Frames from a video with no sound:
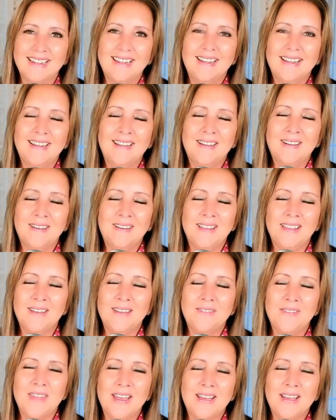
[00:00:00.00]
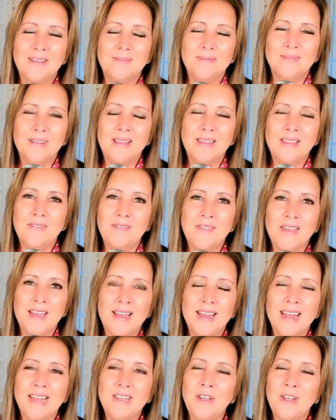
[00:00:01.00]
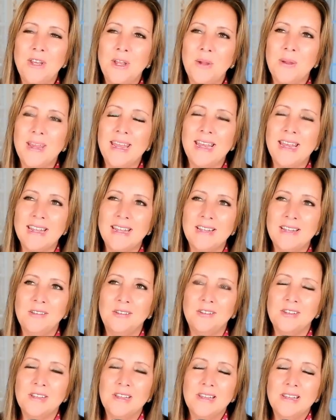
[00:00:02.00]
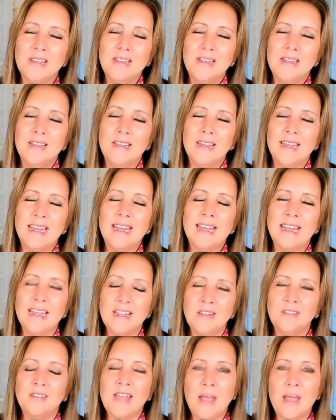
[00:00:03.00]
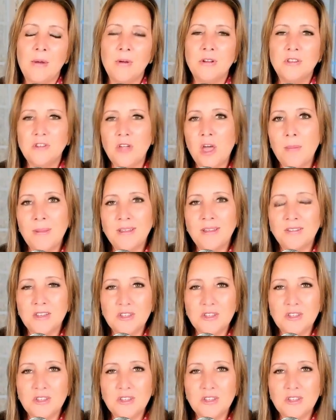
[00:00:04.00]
Oh, I love that. I love that. And it is our job as the